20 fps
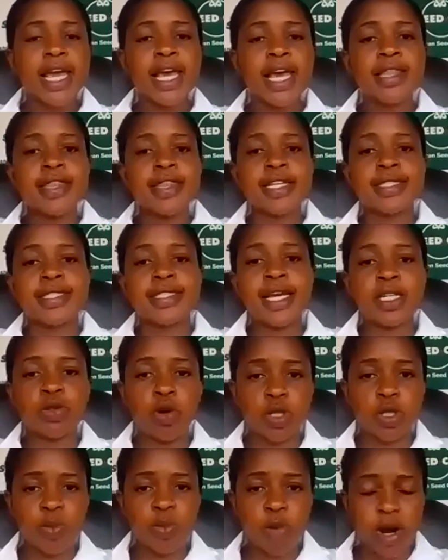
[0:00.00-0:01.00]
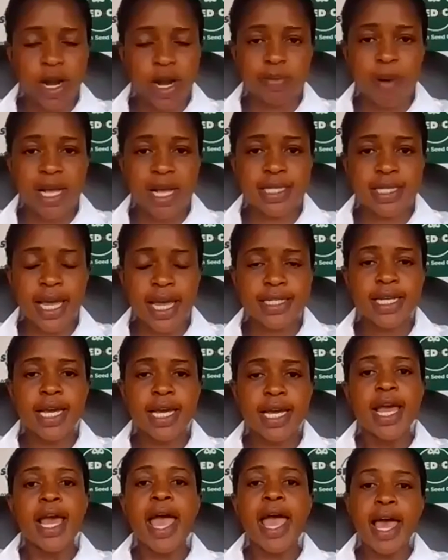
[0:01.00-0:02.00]
in the Sitco's product basket,
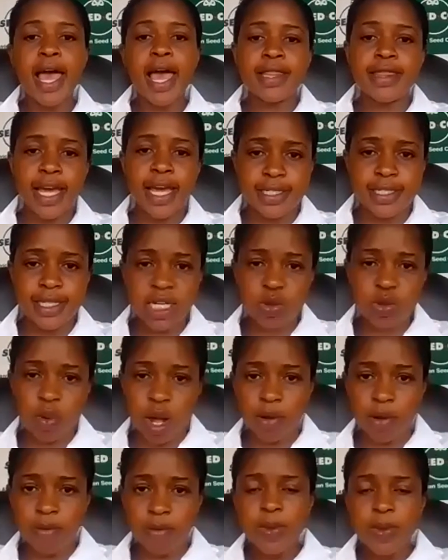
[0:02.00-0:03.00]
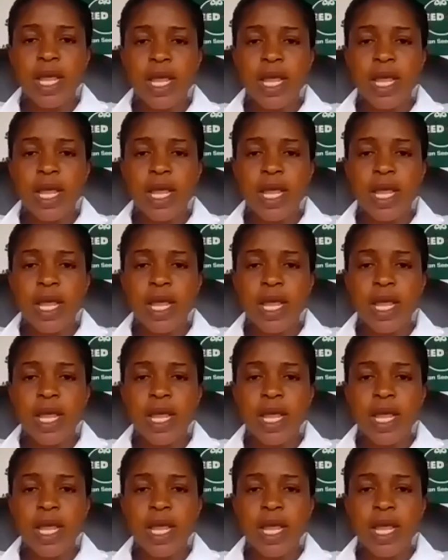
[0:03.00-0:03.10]
and they did well.